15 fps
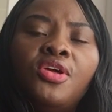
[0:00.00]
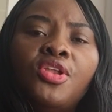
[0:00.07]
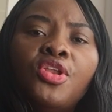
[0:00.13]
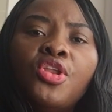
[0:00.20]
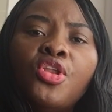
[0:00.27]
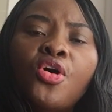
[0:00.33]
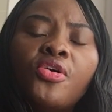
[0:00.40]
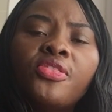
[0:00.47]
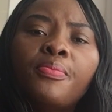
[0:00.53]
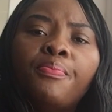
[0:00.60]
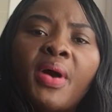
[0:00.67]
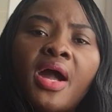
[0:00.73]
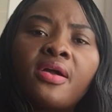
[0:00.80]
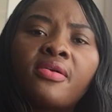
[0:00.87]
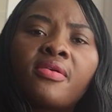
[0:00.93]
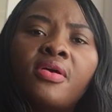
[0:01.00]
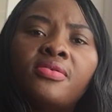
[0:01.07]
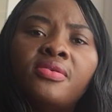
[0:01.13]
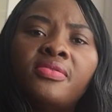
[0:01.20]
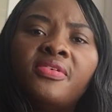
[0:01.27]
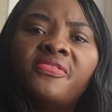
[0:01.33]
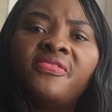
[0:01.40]
Know the
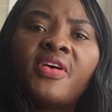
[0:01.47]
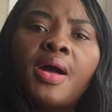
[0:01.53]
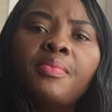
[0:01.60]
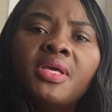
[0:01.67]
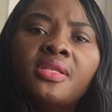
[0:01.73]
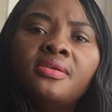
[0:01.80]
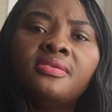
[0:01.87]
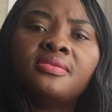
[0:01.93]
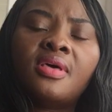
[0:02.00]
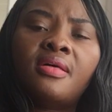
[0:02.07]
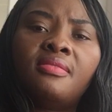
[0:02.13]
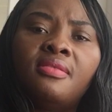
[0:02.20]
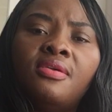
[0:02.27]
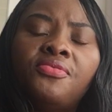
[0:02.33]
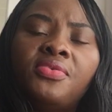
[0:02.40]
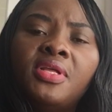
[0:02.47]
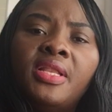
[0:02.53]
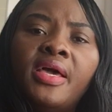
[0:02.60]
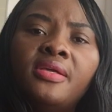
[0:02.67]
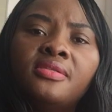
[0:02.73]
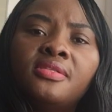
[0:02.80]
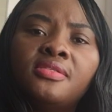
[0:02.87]
background of the families that they
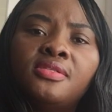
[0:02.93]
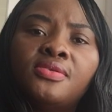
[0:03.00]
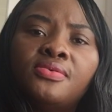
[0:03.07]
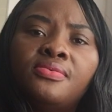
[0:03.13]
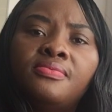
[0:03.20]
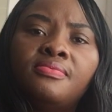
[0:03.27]
relate to.